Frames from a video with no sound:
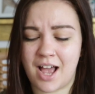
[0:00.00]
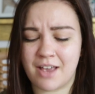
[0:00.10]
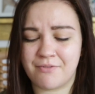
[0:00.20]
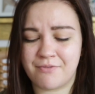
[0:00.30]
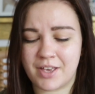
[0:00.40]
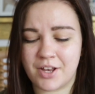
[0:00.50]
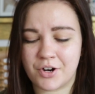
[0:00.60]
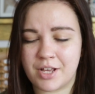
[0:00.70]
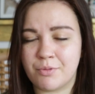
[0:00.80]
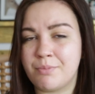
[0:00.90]
I
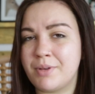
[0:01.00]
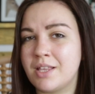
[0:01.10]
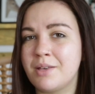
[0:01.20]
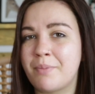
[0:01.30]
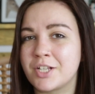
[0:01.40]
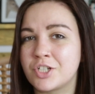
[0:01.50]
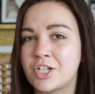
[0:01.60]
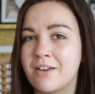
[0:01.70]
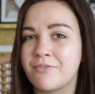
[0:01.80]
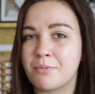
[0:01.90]
figured it would be the best
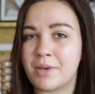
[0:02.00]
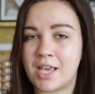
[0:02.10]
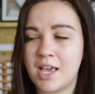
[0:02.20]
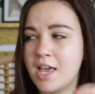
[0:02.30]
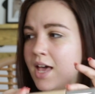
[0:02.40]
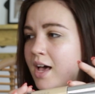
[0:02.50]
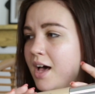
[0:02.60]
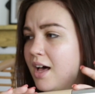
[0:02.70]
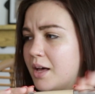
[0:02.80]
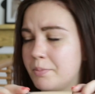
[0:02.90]
shade for me.
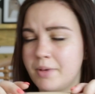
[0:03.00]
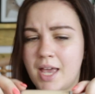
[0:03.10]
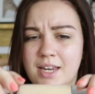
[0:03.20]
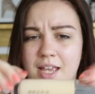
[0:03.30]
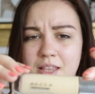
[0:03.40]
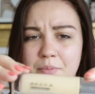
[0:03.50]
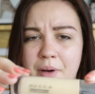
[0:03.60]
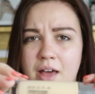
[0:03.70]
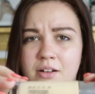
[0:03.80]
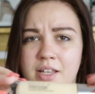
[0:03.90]
And in the
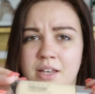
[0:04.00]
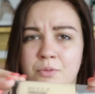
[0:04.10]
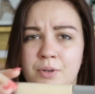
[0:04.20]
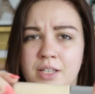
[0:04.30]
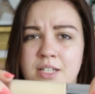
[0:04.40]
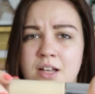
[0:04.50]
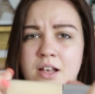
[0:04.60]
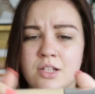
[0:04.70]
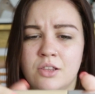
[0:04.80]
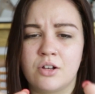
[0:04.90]
bottle, it really
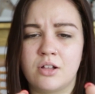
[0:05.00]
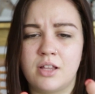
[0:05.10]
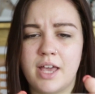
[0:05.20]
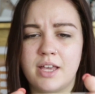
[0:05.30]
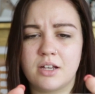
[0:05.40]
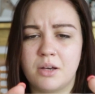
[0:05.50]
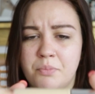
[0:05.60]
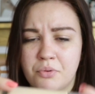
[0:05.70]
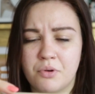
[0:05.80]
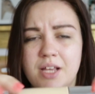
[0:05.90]
does look like a
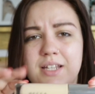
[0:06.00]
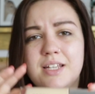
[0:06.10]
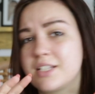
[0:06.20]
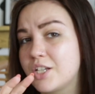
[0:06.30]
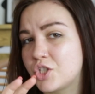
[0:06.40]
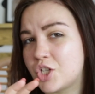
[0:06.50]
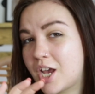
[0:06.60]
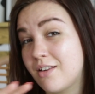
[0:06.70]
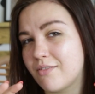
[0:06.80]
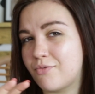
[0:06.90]
pretty decent
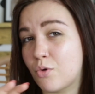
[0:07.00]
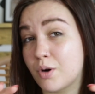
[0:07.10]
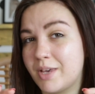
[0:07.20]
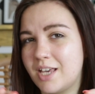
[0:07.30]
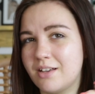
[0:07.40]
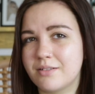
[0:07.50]
shade for me.